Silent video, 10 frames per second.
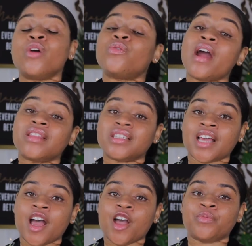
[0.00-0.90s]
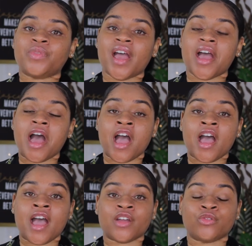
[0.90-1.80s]
around the time that
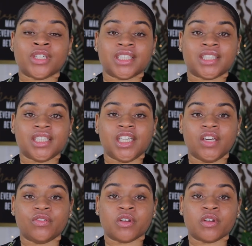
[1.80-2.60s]
I received